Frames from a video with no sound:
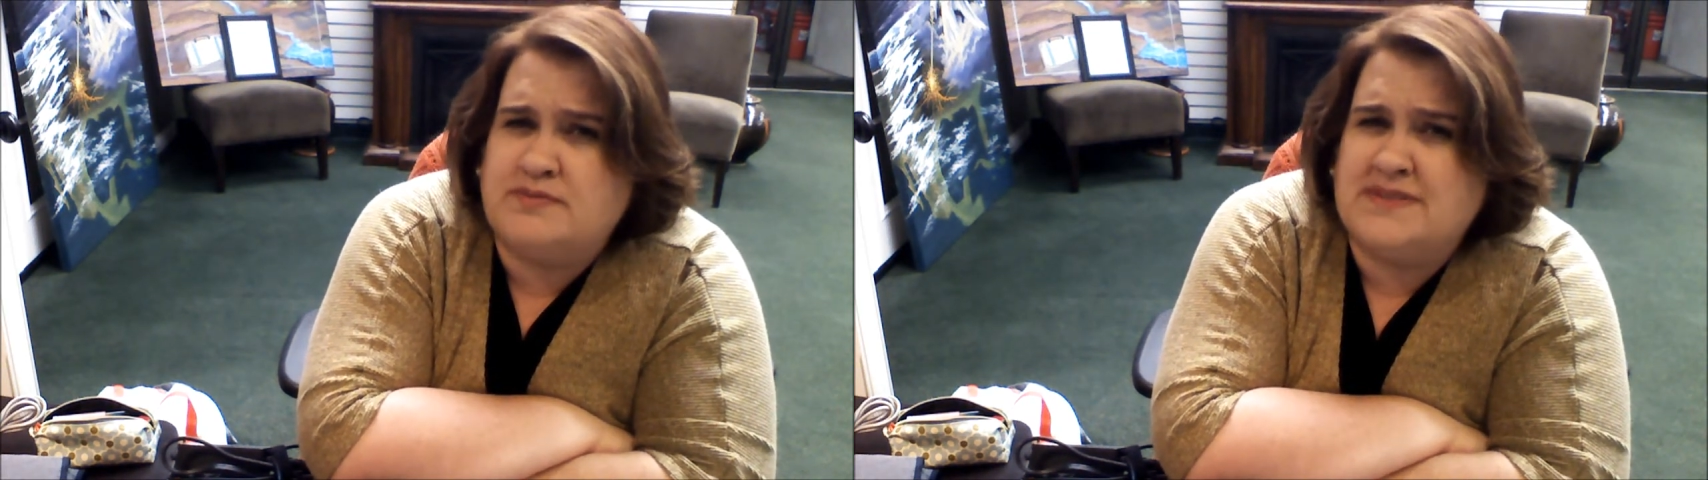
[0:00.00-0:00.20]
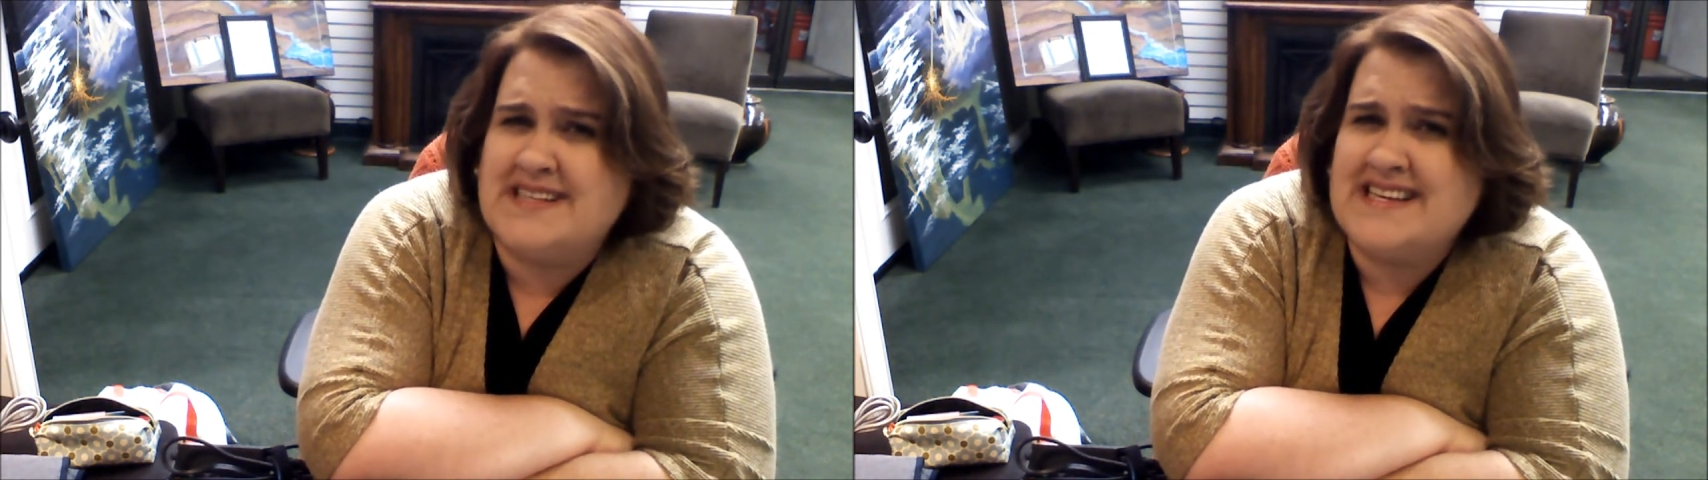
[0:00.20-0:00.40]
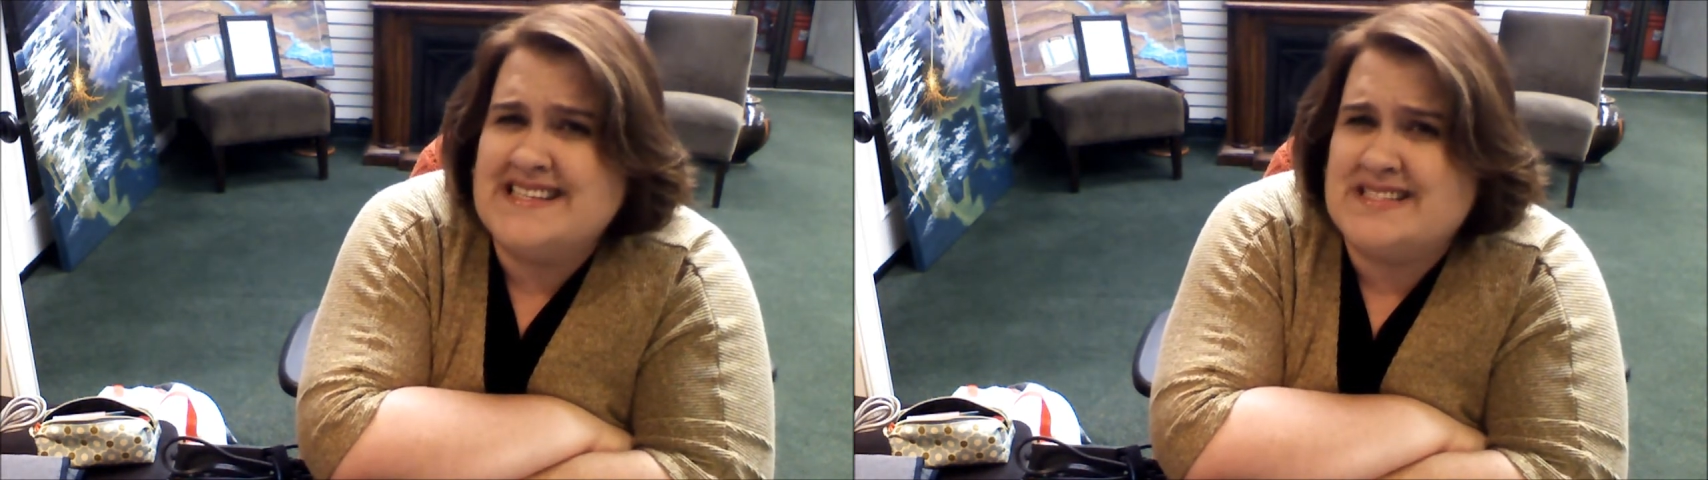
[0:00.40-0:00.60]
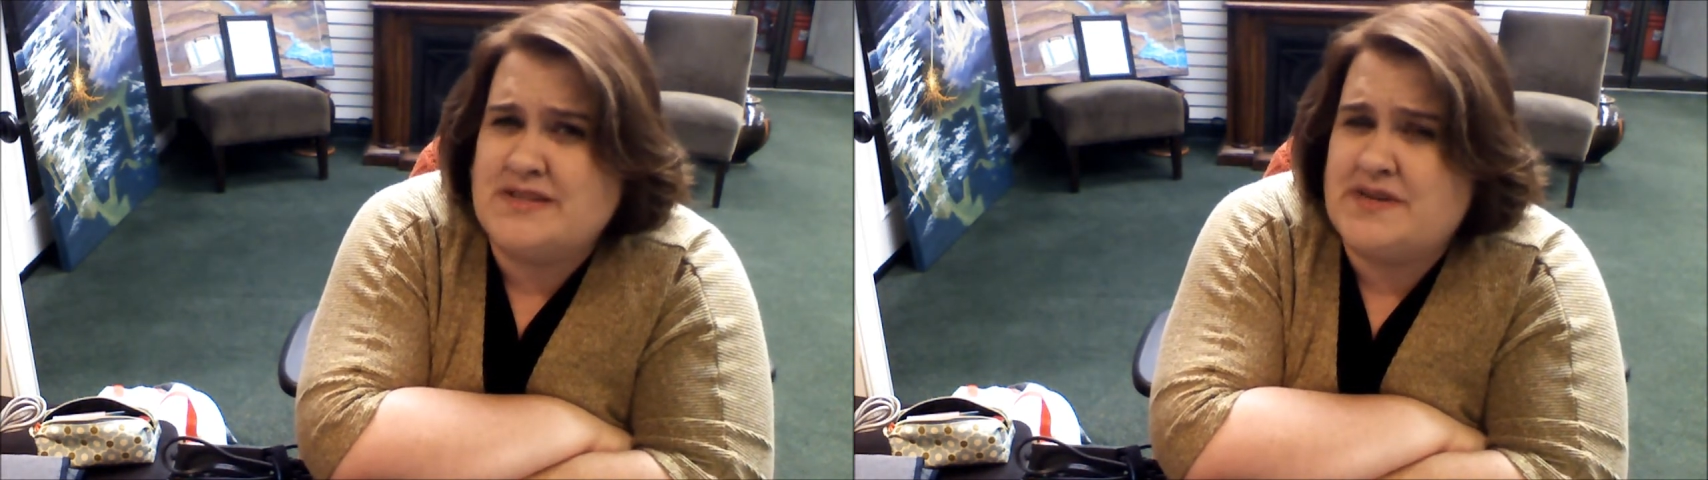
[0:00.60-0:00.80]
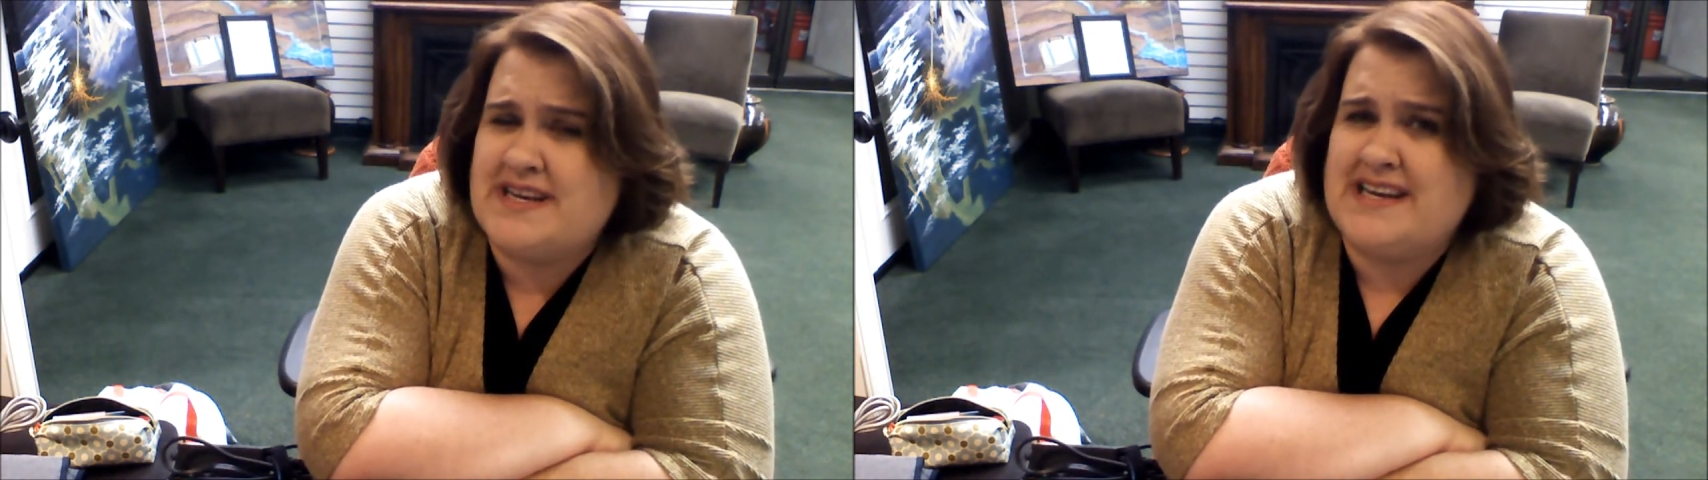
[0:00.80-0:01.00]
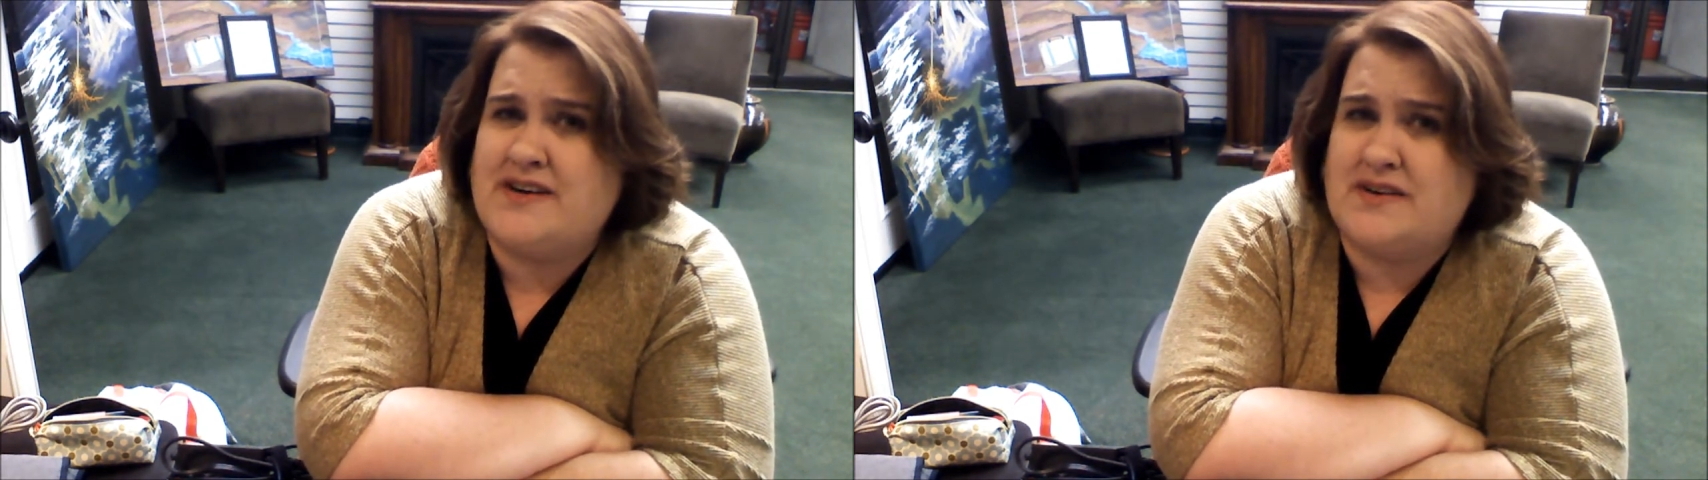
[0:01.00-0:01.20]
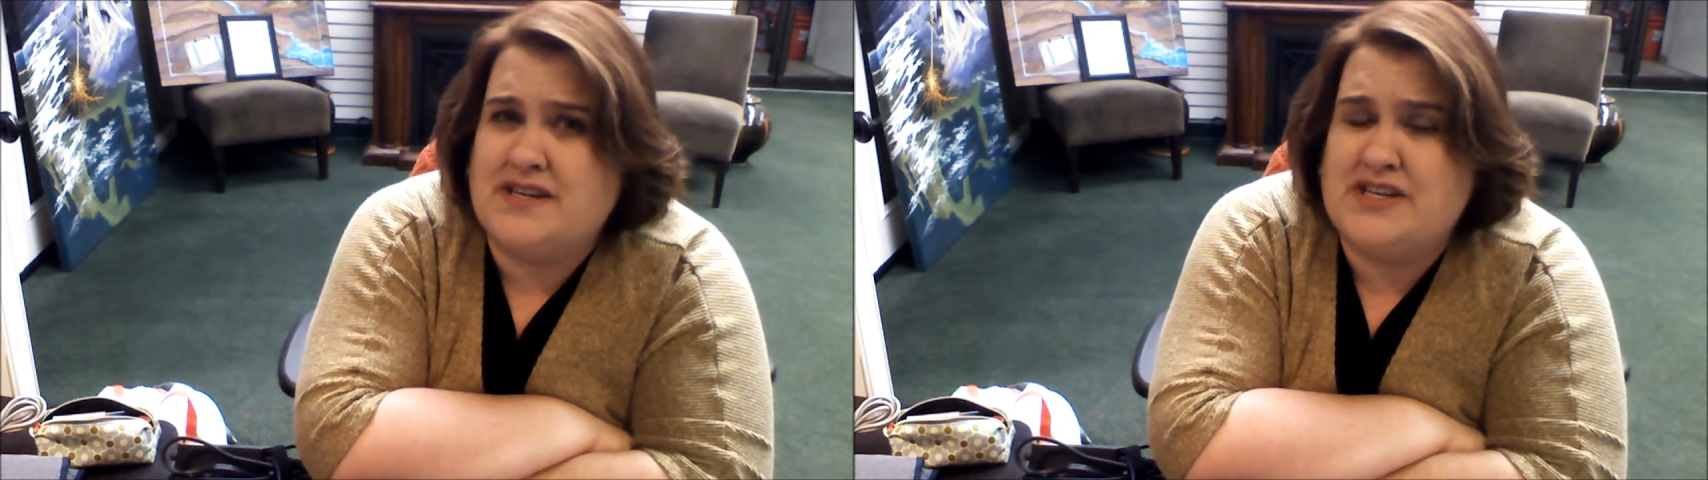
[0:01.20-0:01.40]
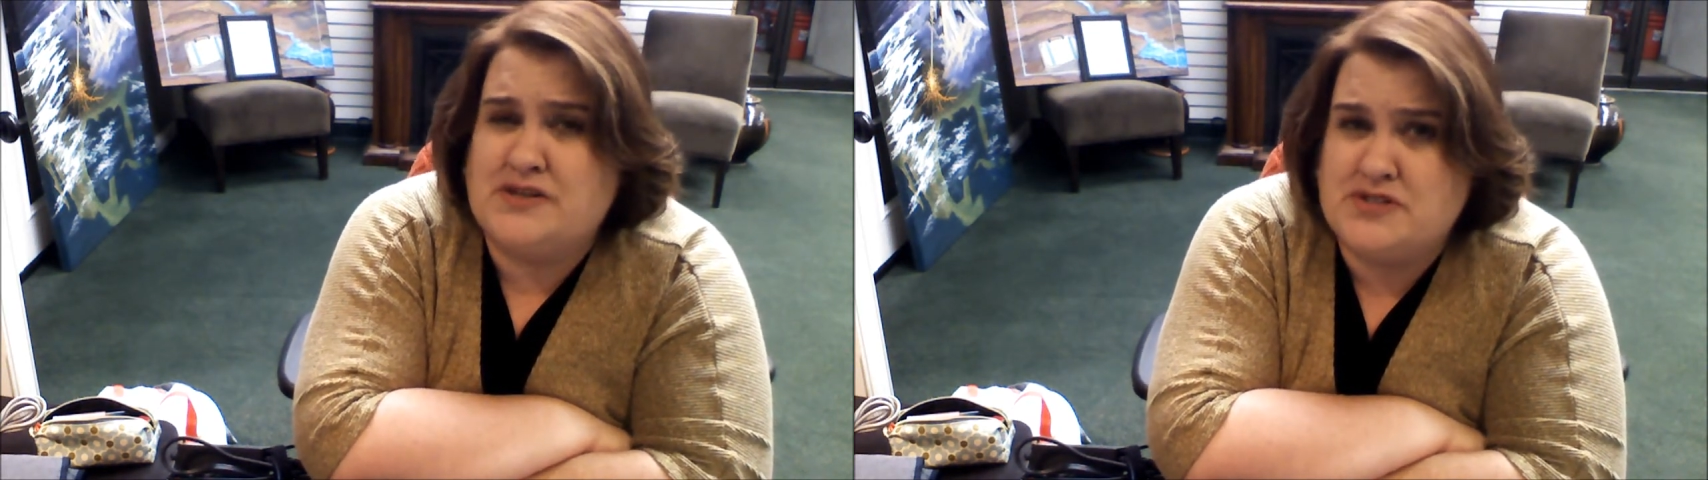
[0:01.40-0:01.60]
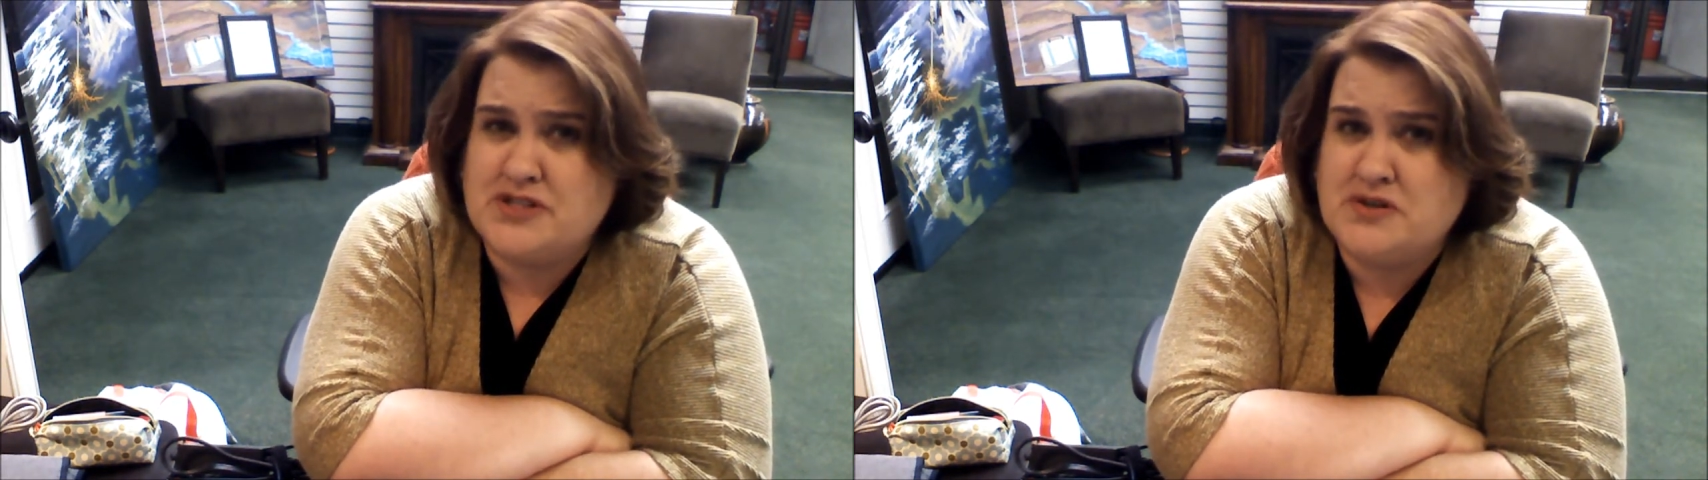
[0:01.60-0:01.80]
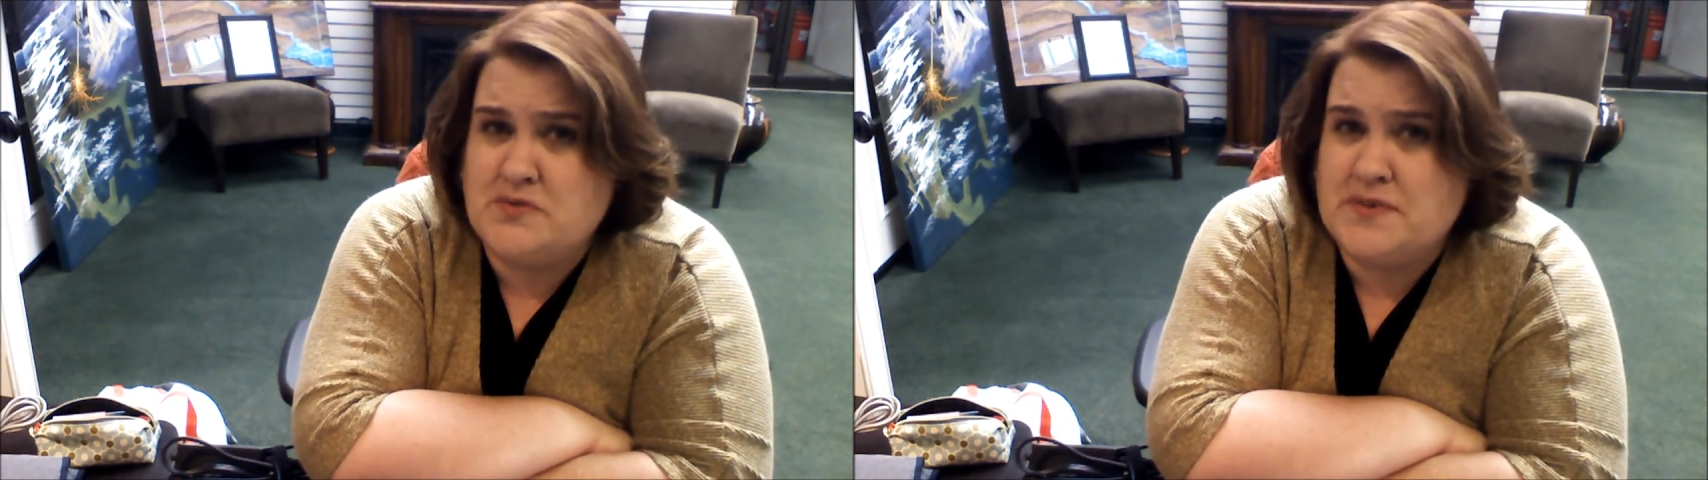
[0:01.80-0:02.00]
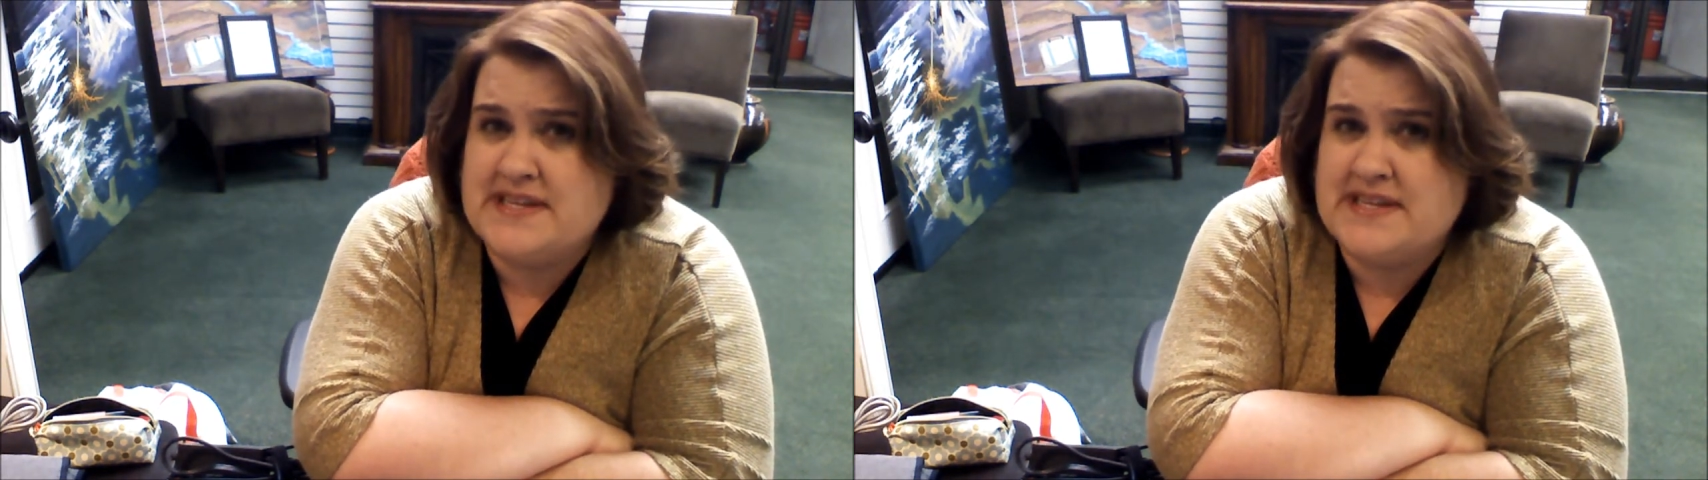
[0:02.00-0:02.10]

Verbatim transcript: please do it here on YouTube